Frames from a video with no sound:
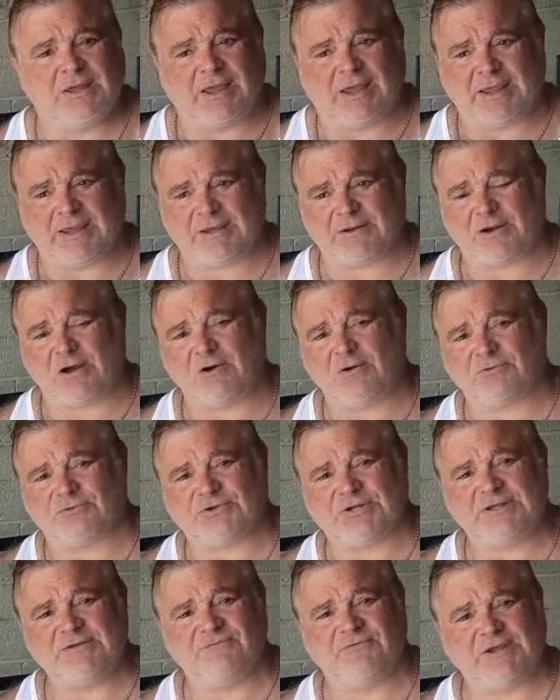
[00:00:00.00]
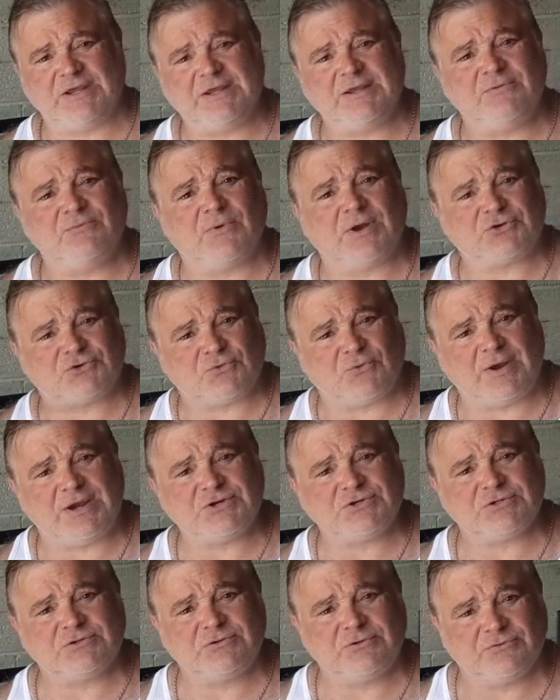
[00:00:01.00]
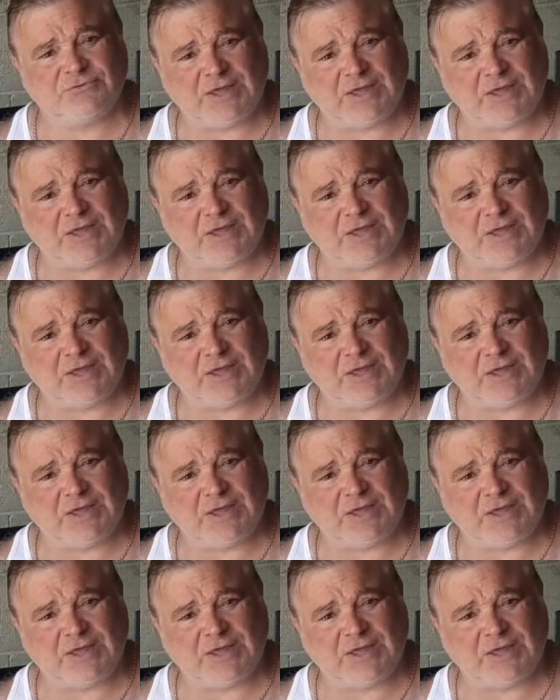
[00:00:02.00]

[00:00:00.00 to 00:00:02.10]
and RTV Restoration.